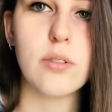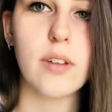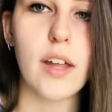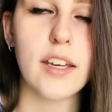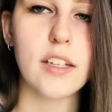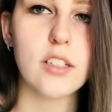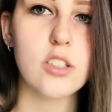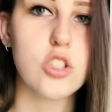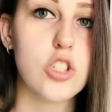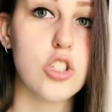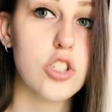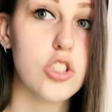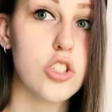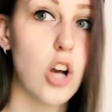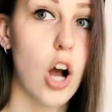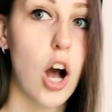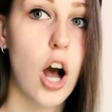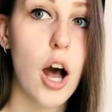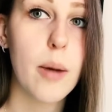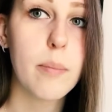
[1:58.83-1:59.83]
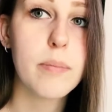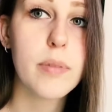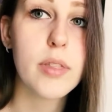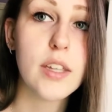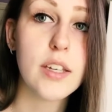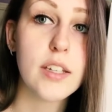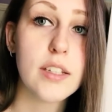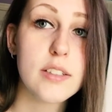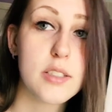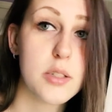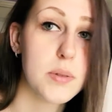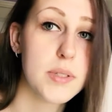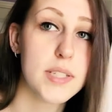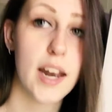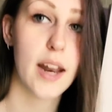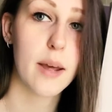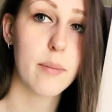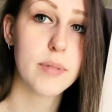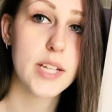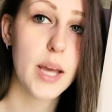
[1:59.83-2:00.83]
like stop the
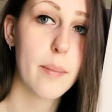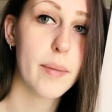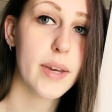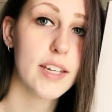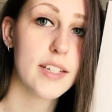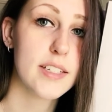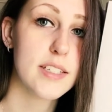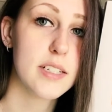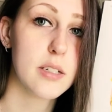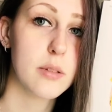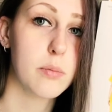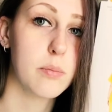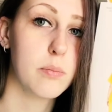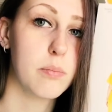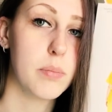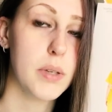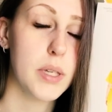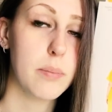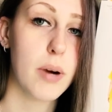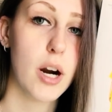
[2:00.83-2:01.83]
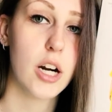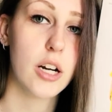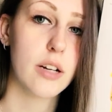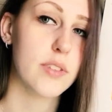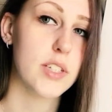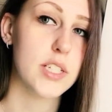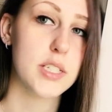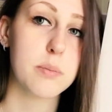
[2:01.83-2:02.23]
suicide epidemic is to be part of this